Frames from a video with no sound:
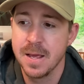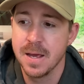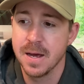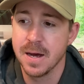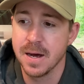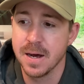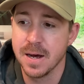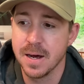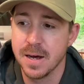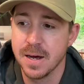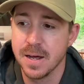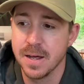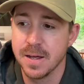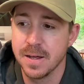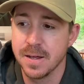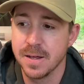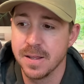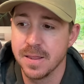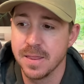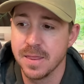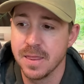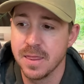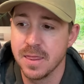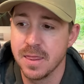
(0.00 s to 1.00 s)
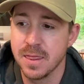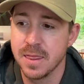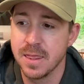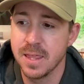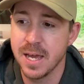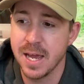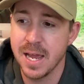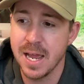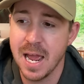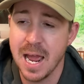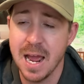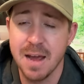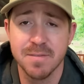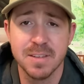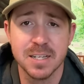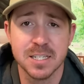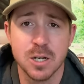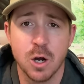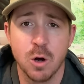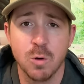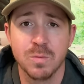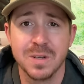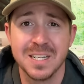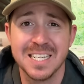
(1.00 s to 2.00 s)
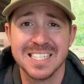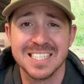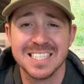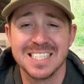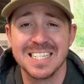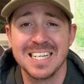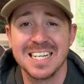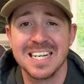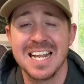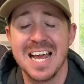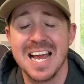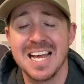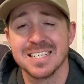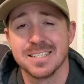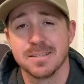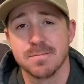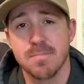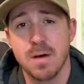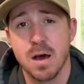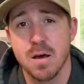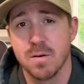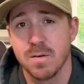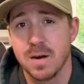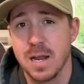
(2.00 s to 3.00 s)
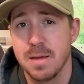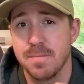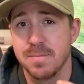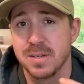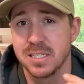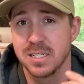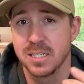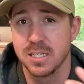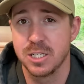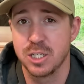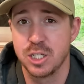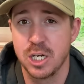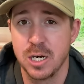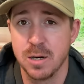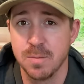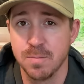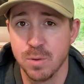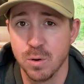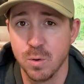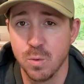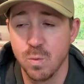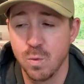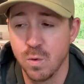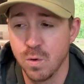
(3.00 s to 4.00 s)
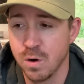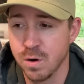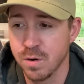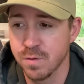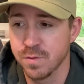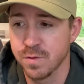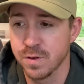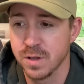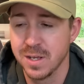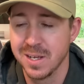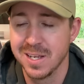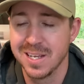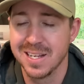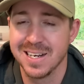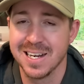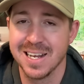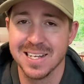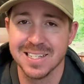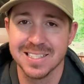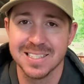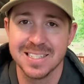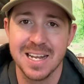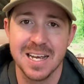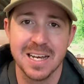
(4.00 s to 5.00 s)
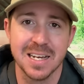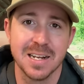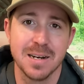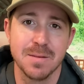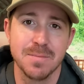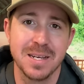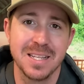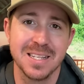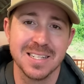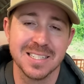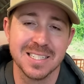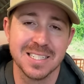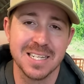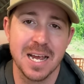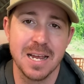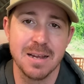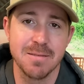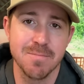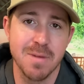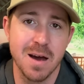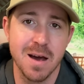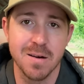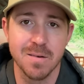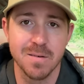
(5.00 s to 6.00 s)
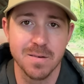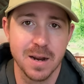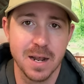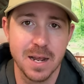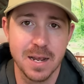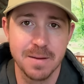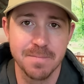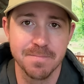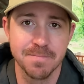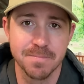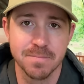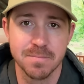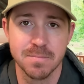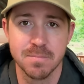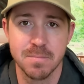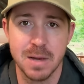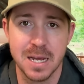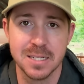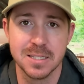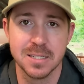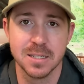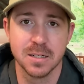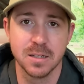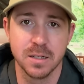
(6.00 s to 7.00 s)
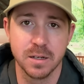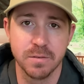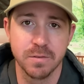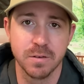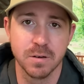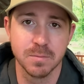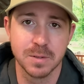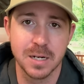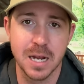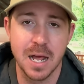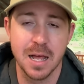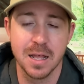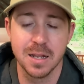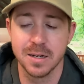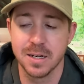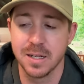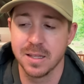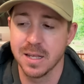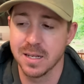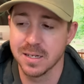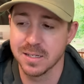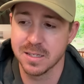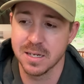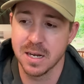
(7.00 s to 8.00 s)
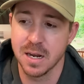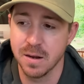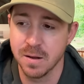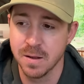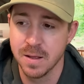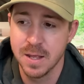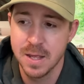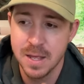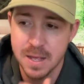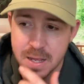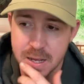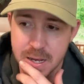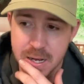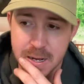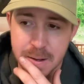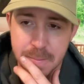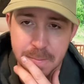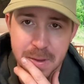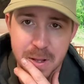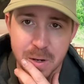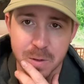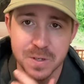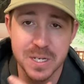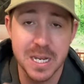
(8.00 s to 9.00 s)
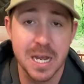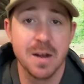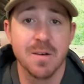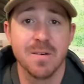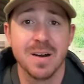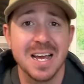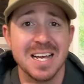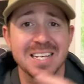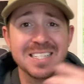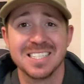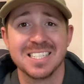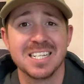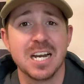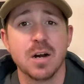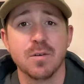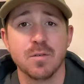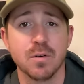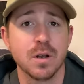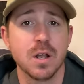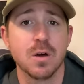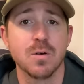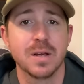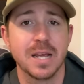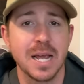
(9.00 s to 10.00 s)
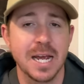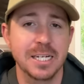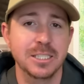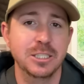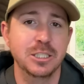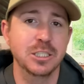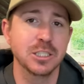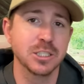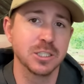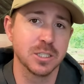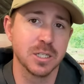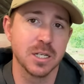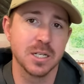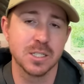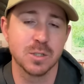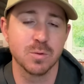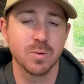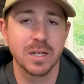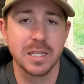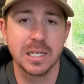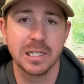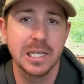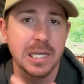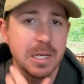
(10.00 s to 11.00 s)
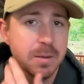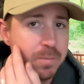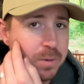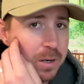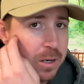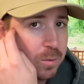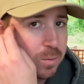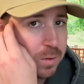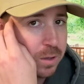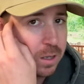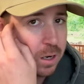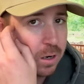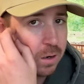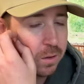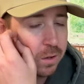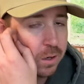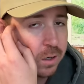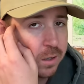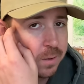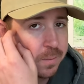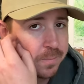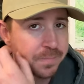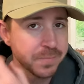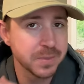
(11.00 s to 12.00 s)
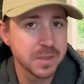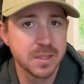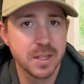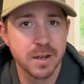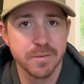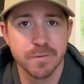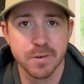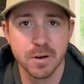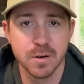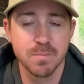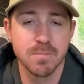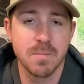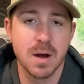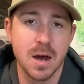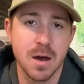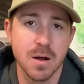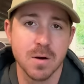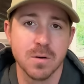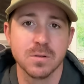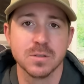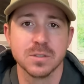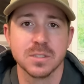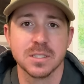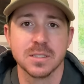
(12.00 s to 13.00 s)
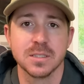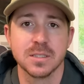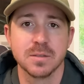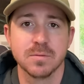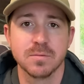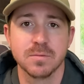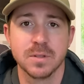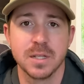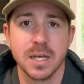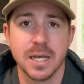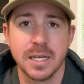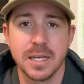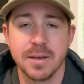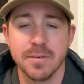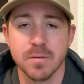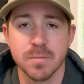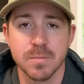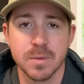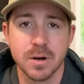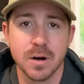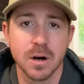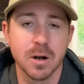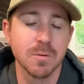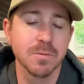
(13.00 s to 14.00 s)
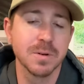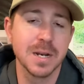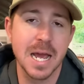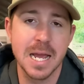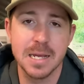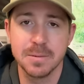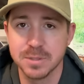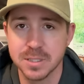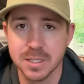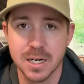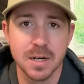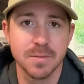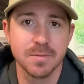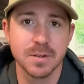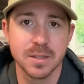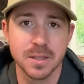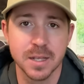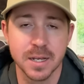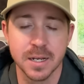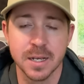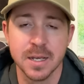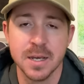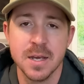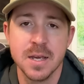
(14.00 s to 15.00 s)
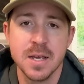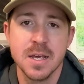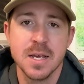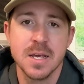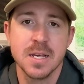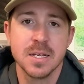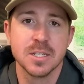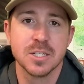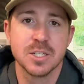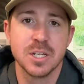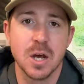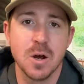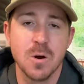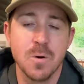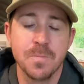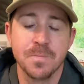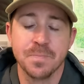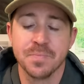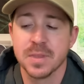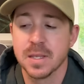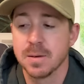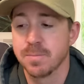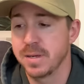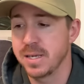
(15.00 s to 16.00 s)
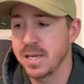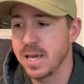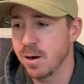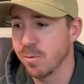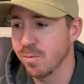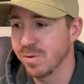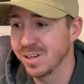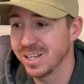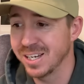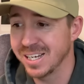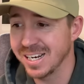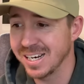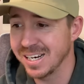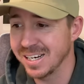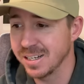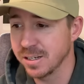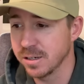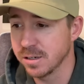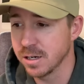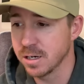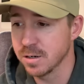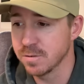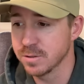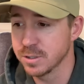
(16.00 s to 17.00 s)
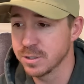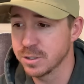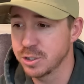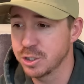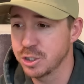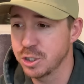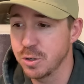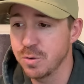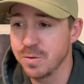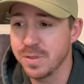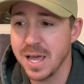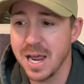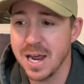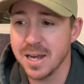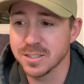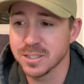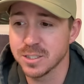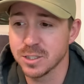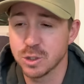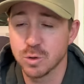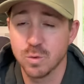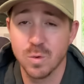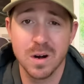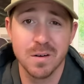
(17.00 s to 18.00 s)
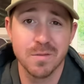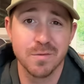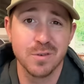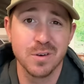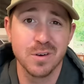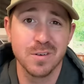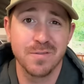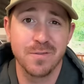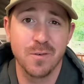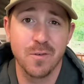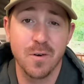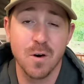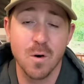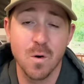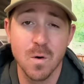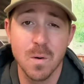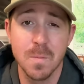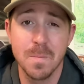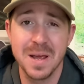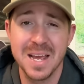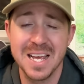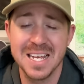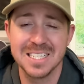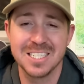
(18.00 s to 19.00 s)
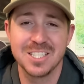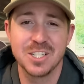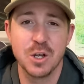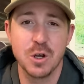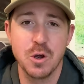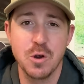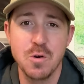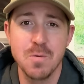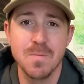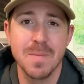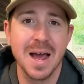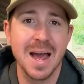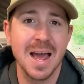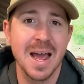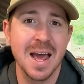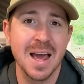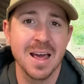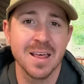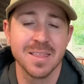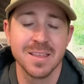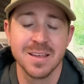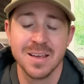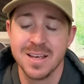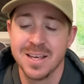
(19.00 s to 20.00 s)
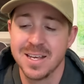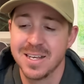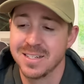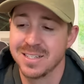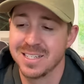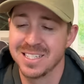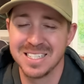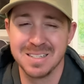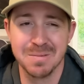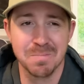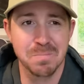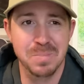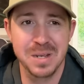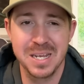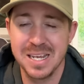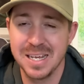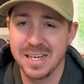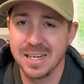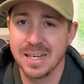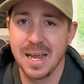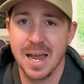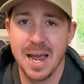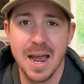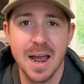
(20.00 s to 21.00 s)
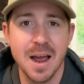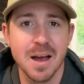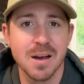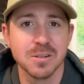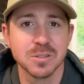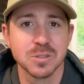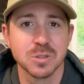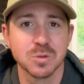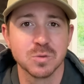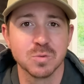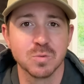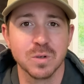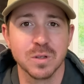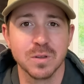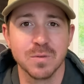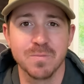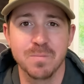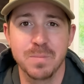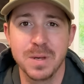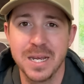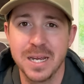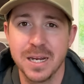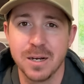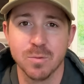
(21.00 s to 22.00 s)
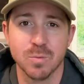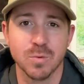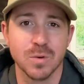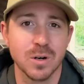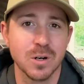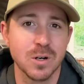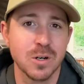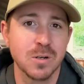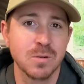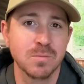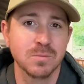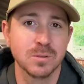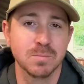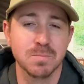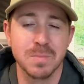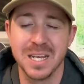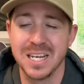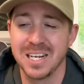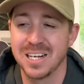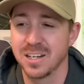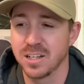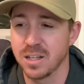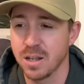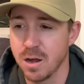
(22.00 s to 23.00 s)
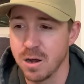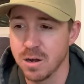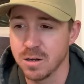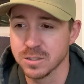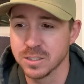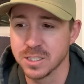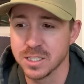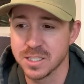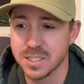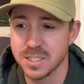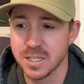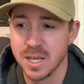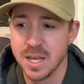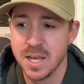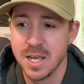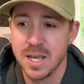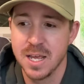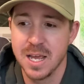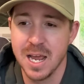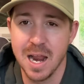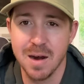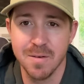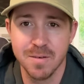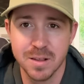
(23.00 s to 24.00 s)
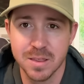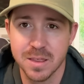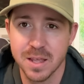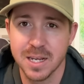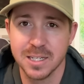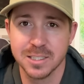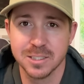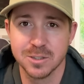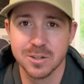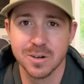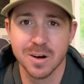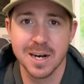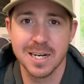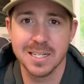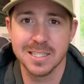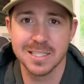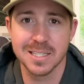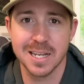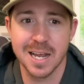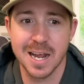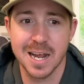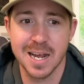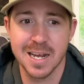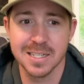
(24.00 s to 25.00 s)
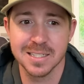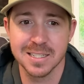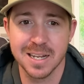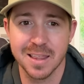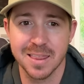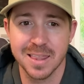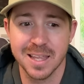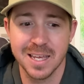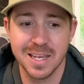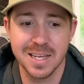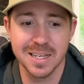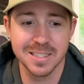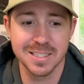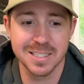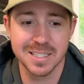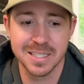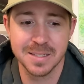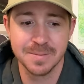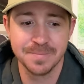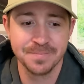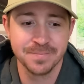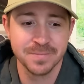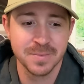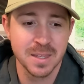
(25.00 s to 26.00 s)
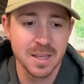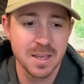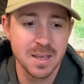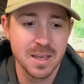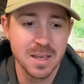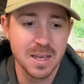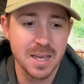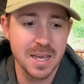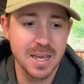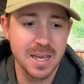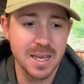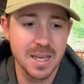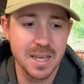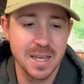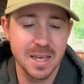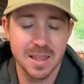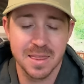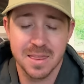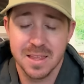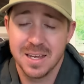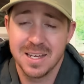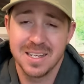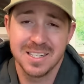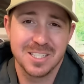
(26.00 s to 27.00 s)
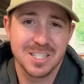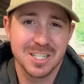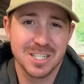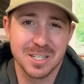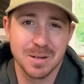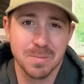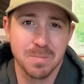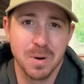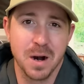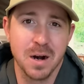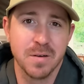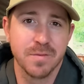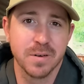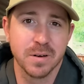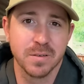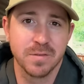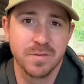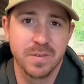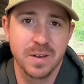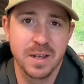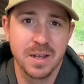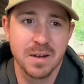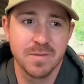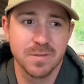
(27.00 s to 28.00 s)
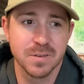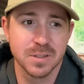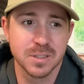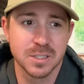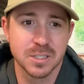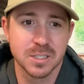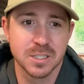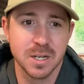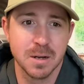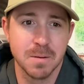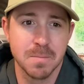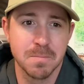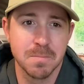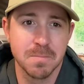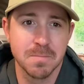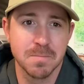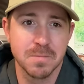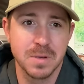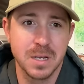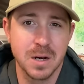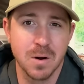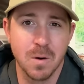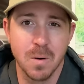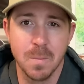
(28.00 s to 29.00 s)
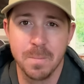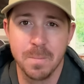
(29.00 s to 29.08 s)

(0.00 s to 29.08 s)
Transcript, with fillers: Uh, they have this home listed as the model name as a Timber Wolf, and it's not going to be the same model name basically from Colony. That's how uh, Middletown has several locations, so that's the way they keep up with all their different models and they give them their own names and everything. So, but yeah, we're looking at a little over 2,000 square foot, four bed, two bath, just a big house with big rooms, big closets. Everything's great size. I think it's, I think it's just a perfect fit for some, you know,